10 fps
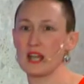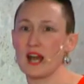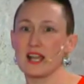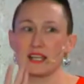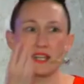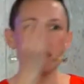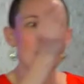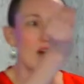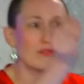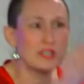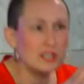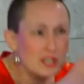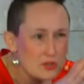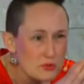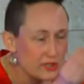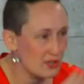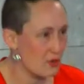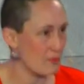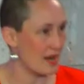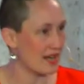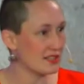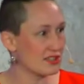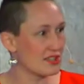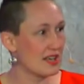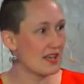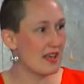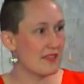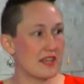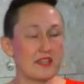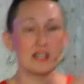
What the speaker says: I can love you so much that then